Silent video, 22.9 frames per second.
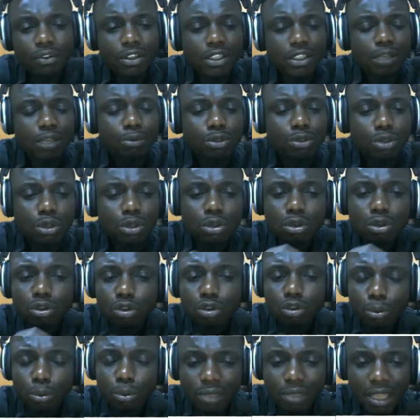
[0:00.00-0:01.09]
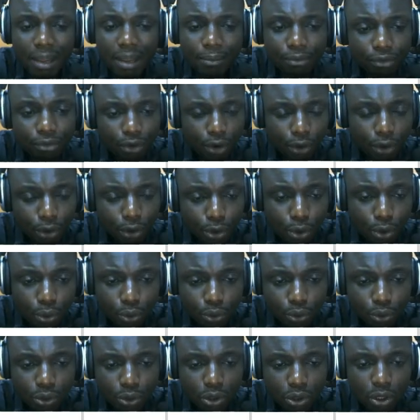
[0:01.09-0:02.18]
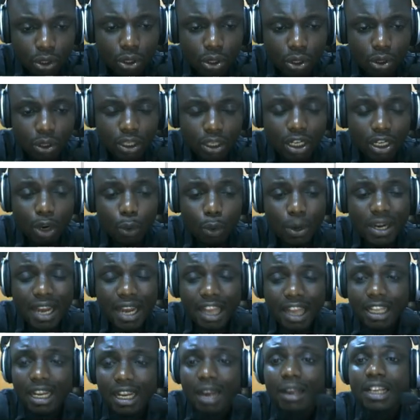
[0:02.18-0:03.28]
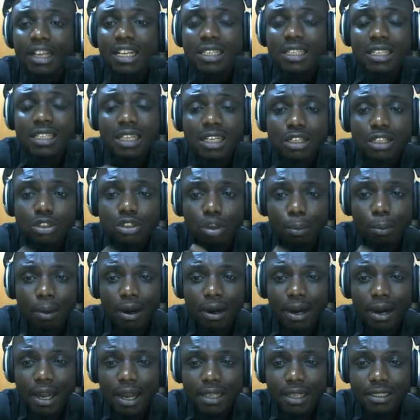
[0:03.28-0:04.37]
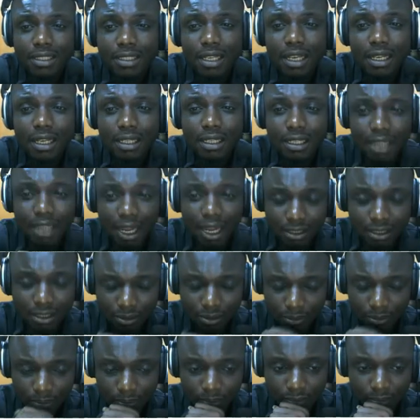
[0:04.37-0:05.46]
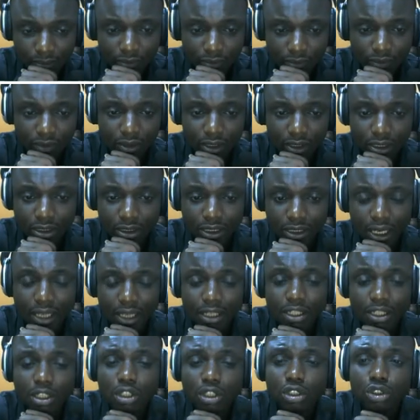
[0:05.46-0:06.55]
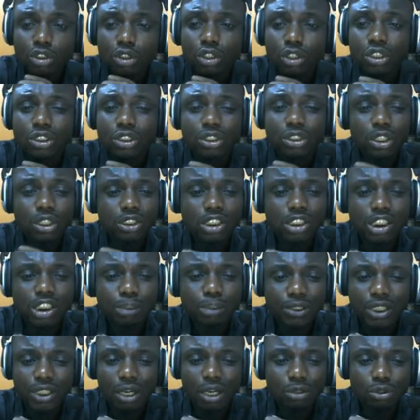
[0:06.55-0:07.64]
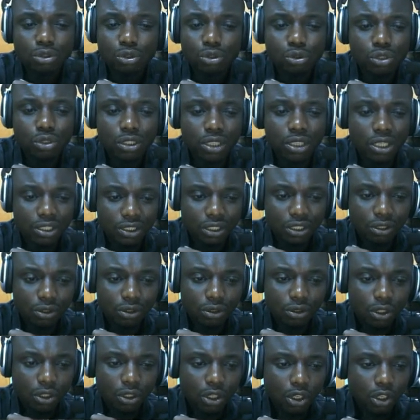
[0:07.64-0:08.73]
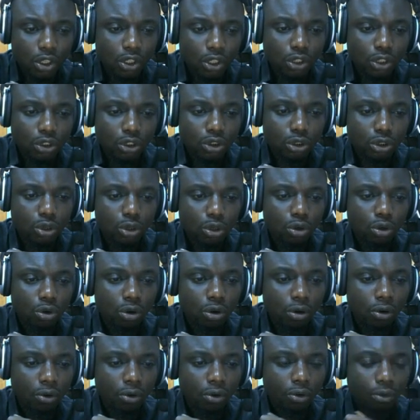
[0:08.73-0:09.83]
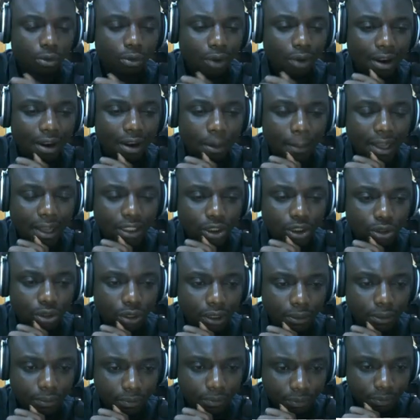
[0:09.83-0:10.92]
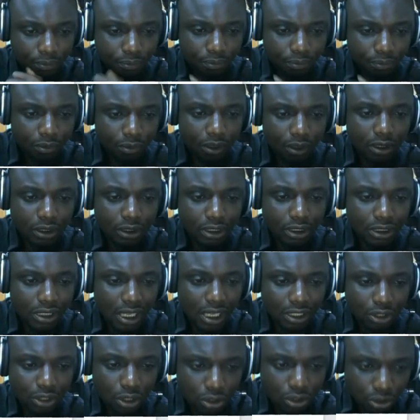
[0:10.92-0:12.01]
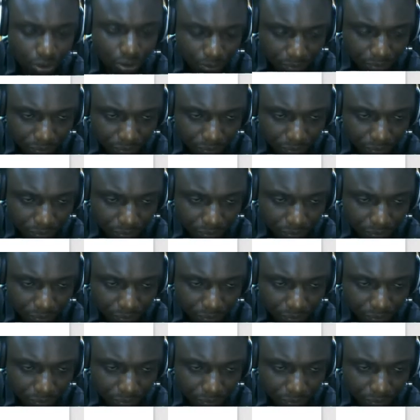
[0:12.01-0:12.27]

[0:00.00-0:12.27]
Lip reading: table is going to group them for you in a way that you can easily summarize that data. So it's just a special tool in Excel. So right on my screen, these are just